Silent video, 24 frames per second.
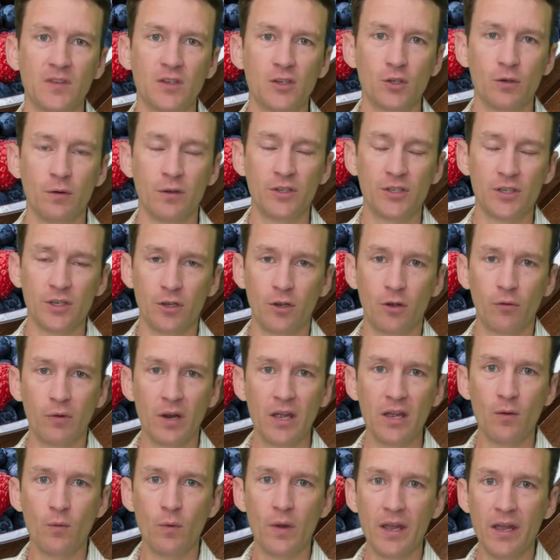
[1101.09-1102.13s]
So it's a
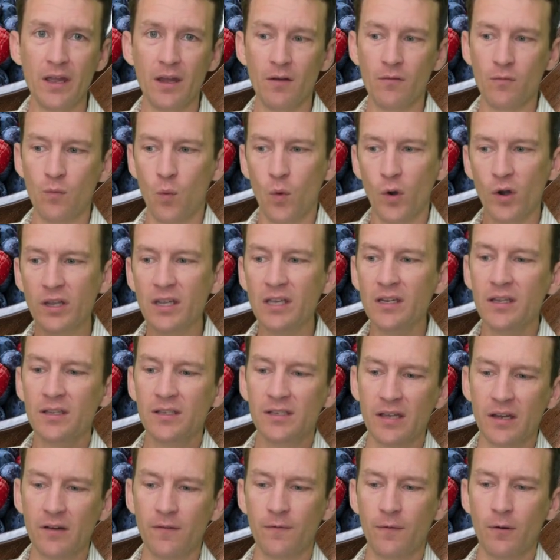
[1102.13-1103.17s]
great way of working
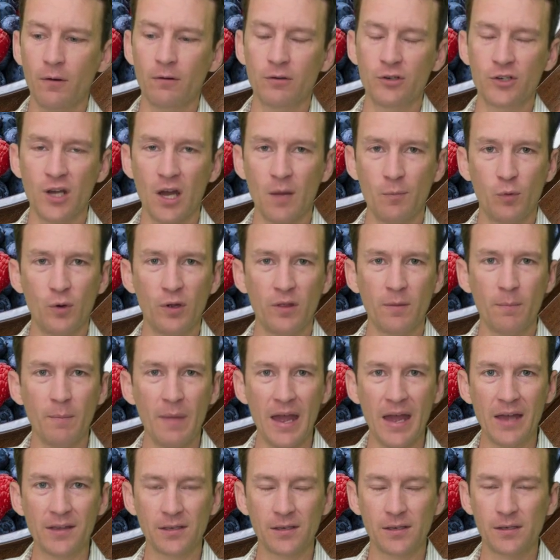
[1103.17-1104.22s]
inside of Photoshop with
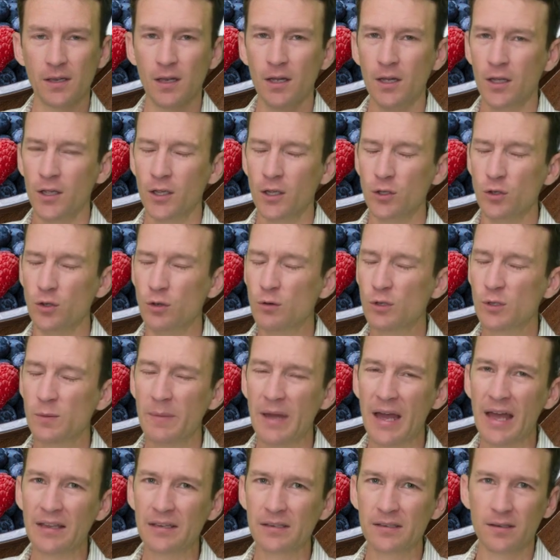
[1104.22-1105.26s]
masks Use
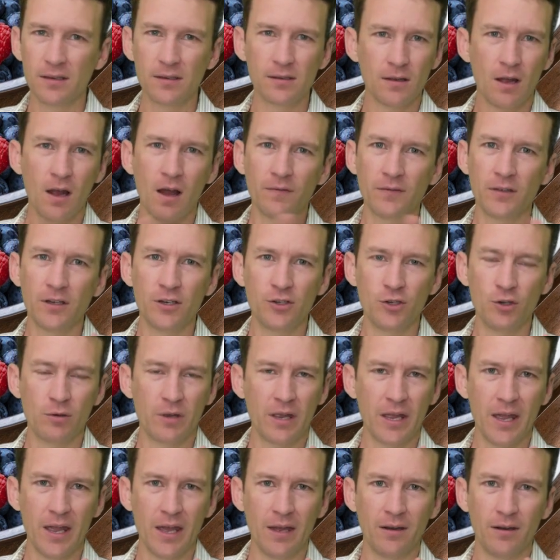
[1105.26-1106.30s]
masks as often as you
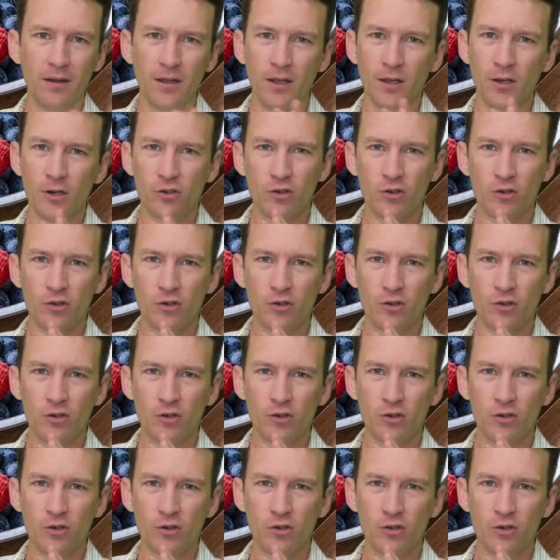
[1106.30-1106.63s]
can.